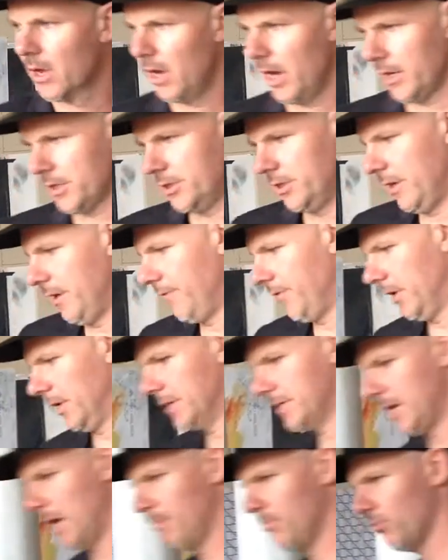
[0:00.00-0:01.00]
Actually, I have an
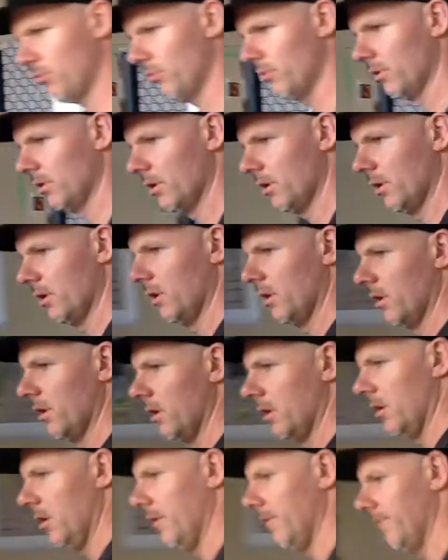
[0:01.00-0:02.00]
example
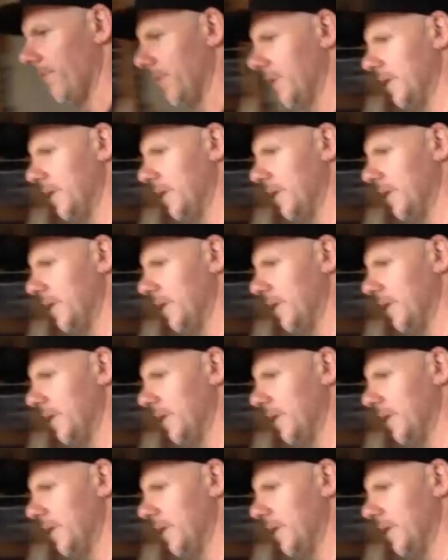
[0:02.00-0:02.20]
of